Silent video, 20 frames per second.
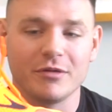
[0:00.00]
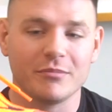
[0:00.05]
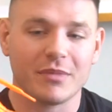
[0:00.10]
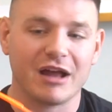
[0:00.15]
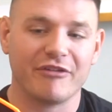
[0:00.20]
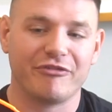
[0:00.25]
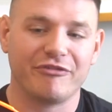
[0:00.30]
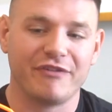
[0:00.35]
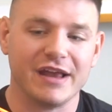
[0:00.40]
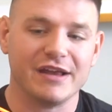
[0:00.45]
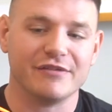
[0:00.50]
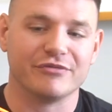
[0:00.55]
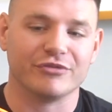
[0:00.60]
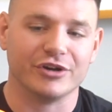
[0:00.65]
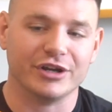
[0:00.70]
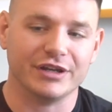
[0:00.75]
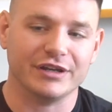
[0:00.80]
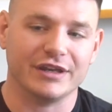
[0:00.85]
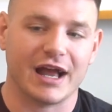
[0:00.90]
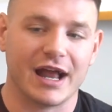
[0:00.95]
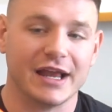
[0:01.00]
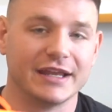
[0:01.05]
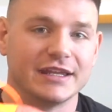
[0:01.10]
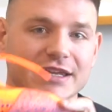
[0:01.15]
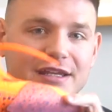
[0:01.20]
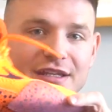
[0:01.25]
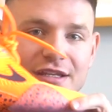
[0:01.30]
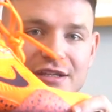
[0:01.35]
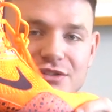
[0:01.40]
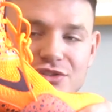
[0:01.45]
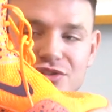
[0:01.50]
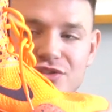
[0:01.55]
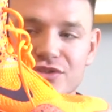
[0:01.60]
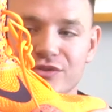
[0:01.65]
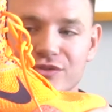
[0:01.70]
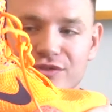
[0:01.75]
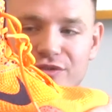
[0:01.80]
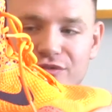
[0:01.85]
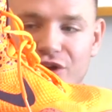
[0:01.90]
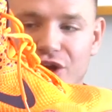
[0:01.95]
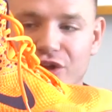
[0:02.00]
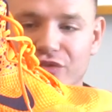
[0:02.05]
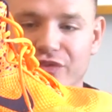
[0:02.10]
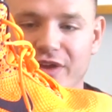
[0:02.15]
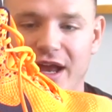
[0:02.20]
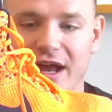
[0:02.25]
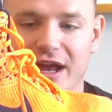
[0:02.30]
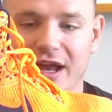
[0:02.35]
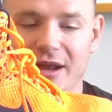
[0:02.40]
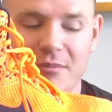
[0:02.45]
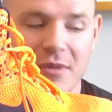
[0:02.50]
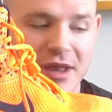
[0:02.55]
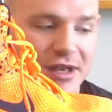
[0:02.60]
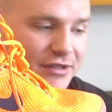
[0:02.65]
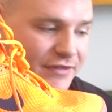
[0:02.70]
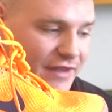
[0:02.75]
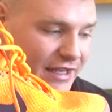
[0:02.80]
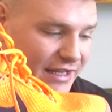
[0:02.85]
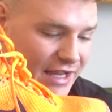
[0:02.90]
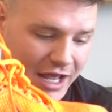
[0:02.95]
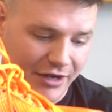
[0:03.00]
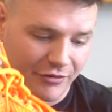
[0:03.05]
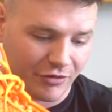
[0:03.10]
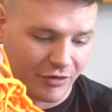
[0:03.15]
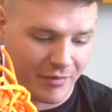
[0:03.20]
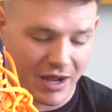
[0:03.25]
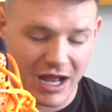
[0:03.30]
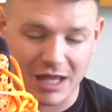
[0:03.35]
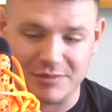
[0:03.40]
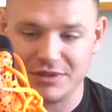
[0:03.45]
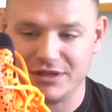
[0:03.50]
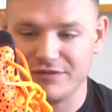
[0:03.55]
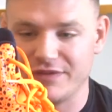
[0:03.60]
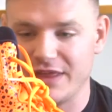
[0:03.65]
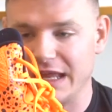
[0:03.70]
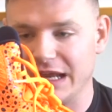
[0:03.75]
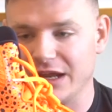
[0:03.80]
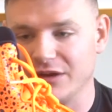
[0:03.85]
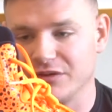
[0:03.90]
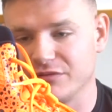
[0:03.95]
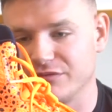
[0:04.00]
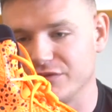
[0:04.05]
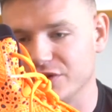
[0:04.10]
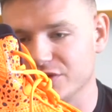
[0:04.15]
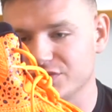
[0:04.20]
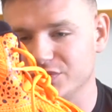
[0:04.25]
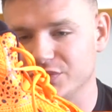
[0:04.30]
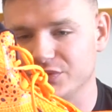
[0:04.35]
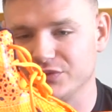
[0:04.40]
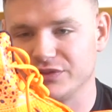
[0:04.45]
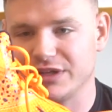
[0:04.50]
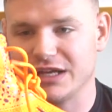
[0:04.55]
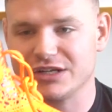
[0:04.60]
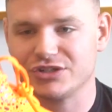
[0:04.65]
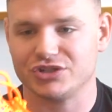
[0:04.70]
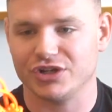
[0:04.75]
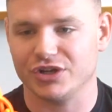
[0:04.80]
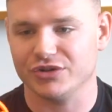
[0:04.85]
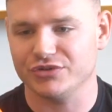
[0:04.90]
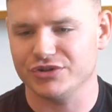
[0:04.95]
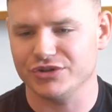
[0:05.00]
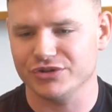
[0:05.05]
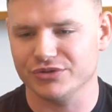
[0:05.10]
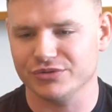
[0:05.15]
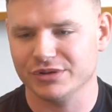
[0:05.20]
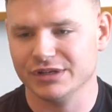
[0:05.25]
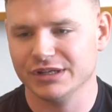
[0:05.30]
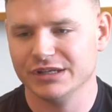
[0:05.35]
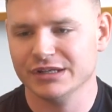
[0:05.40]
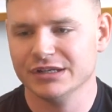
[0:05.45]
of my favorite Nike shoes of all time. They kind of remind me of the Air Reversals I showed you.